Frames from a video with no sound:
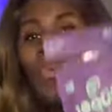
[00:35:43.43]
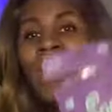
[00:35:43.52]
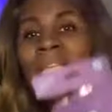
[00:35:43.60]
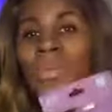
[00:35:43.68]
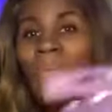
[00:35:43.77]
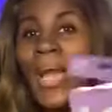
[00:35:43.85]
The
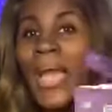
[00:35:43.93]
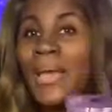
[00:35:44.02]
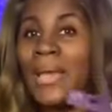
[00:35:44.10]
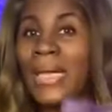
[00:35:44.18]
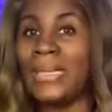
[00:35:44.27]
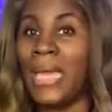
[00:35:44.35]
reason
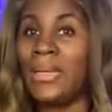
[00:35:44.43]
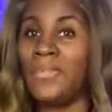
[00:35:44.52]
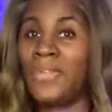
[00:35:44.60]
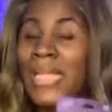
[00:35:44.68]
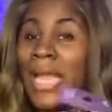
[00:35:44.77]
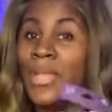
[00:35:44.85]
why a lot
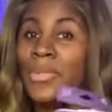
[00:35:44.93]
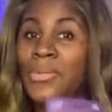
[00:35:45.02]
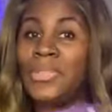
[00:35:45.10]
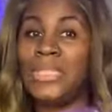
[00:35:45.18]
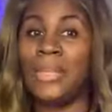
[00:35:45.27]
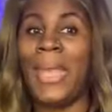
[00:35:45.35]
of you not
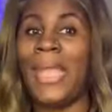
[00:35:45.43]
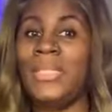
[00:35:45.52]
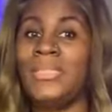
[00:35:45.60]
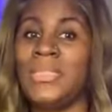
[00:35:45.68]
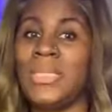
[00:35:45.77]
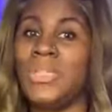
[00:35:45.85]
using the
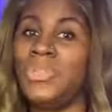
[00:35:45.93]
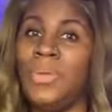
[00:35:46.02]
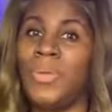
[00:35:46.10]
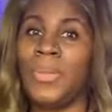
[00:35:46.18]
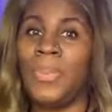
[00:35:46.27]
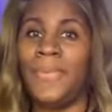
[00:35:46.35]
patches is because
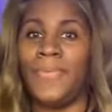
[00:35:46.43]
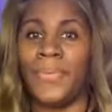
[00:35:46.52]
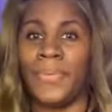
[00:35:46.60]
you don't want to pay